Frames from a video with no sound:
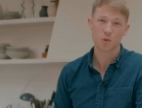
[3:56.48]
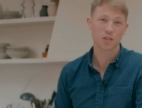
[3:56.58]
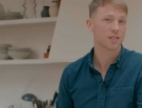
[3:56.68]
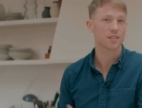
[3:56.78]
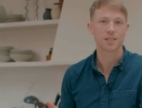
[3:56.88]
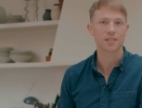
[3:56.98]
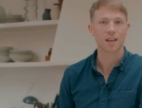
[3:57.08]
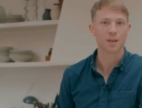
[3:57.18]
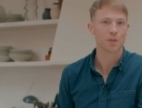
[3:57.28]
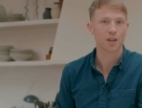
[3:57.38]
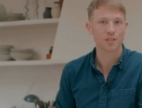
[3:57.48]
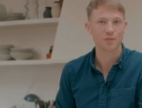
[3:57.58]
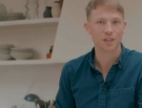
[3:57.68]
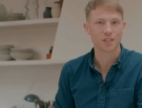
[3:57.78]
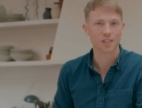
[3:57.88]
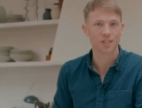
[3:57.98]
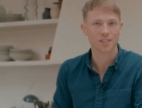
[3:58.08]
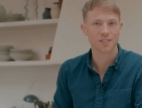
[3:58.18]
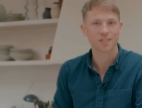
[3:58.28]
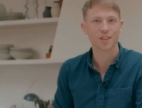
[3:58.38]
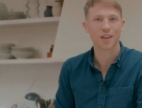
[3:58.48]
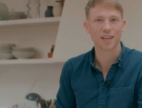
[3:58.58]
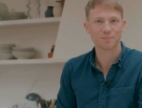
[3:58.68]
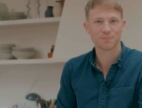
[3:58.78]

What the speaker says: or just as a side with loads of other dishes. Tuck in.